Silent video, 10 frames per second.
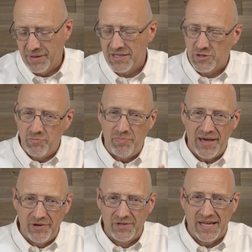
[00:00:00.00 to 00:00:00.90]
But it's
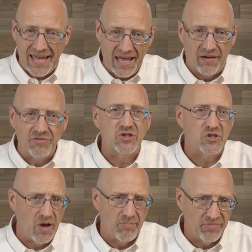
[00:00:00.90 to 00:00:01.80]
better to have
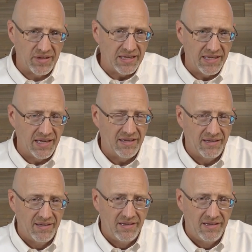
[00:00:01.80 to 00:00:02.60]
something,